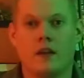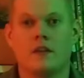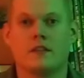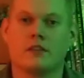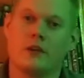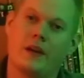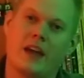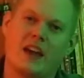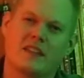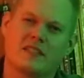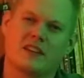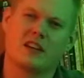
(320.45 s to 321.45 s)
So I
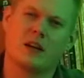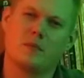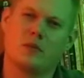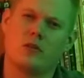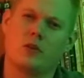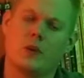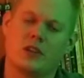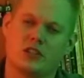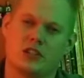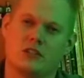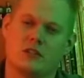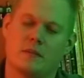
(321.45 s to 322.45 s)
asked a couple
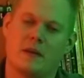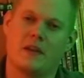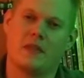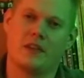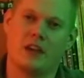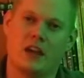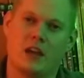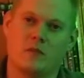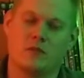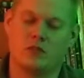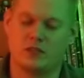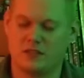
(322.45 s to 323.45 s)
questions about the
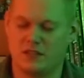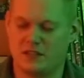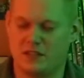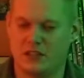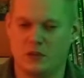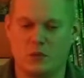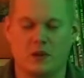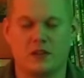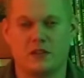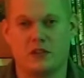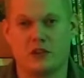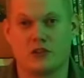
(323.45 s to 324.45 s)
game just to see what
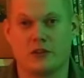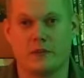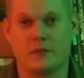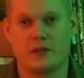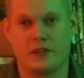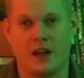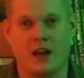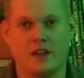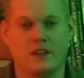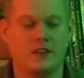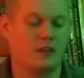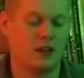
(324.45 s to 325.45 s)
the group
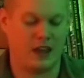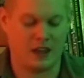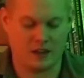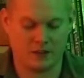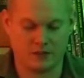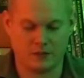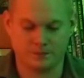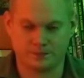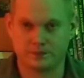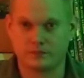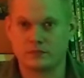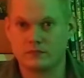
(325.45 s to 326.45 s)
thought, and
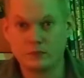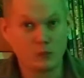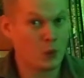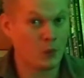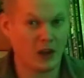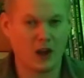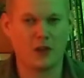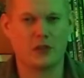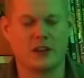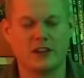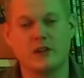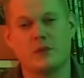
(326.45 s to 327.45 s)
we all
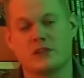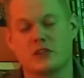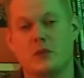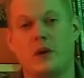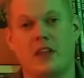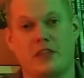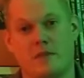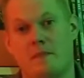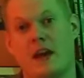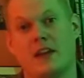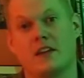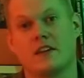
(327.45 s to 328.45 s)
thought it was quite
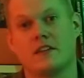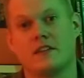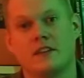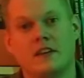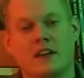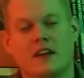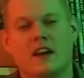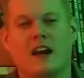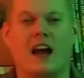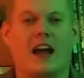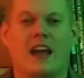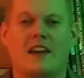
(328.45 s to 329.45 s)
thematic.
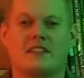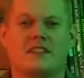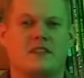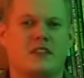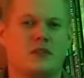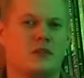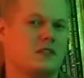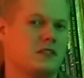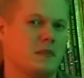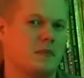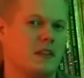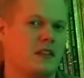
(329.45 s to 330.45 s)
I asked if this was
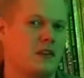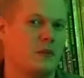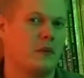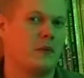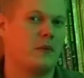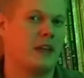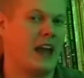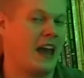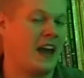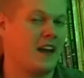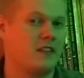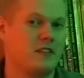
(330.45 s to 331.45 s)
something that we would
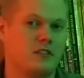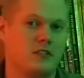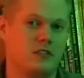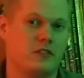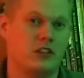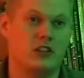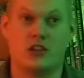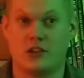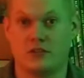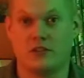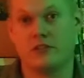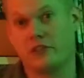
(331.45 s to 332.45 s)
add to the
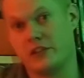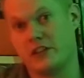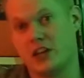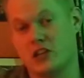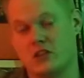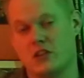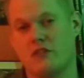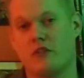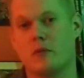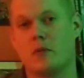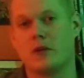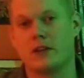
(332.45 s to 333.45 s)
general rotation of our
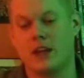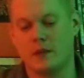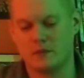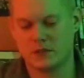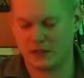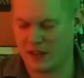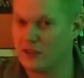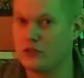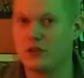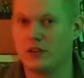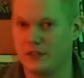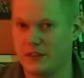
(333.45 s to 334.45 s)
board games, and
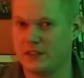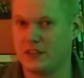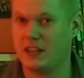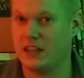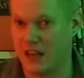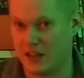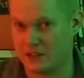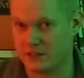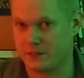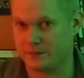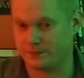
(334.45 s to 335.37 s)
2 of us said yes.